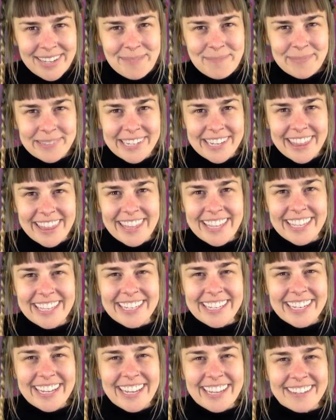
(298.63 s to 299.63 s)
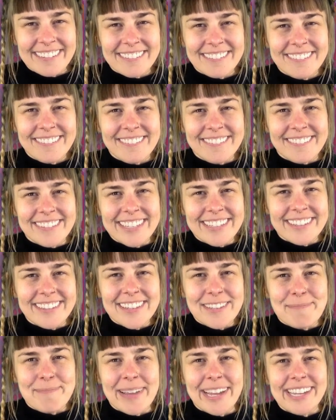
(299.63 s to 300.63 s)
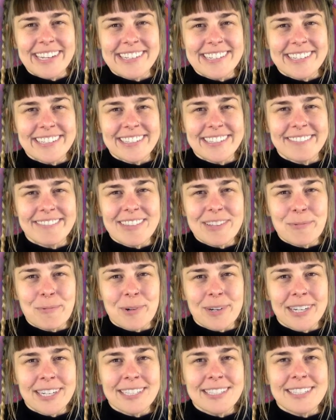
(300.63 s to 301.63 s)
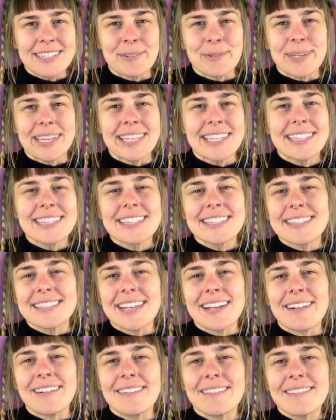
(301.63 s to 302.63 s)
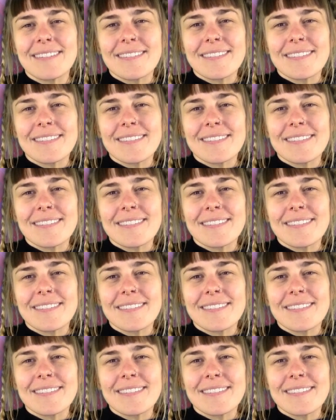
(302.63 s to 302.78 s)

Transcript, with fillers: Breathe in and Feel the magic of the work doing itself.